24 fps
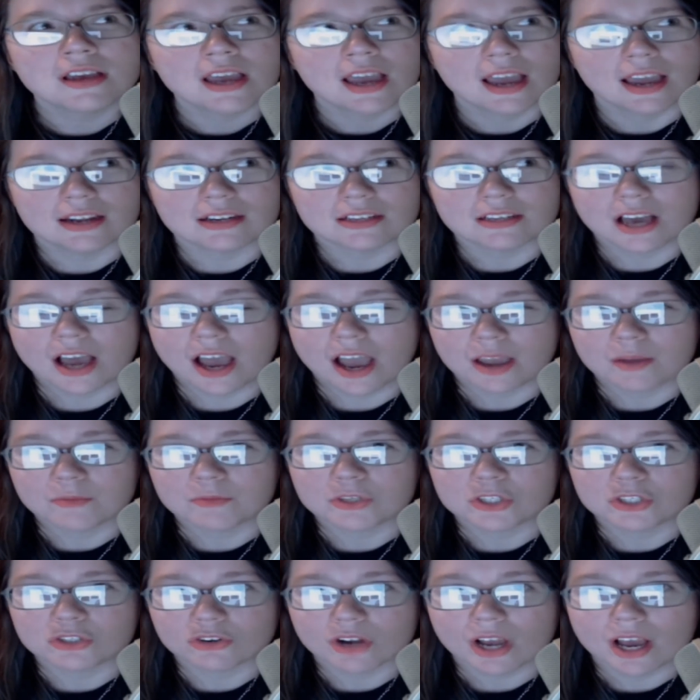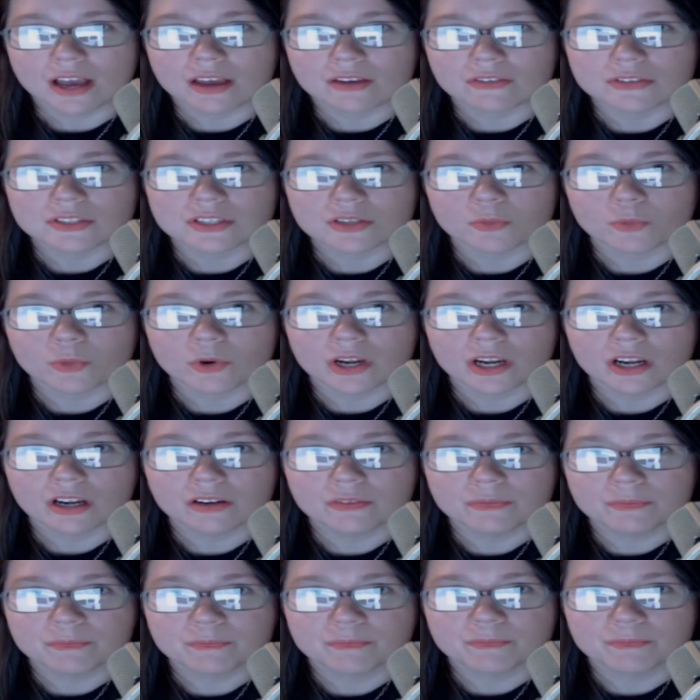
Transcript: and time to drive somewhere.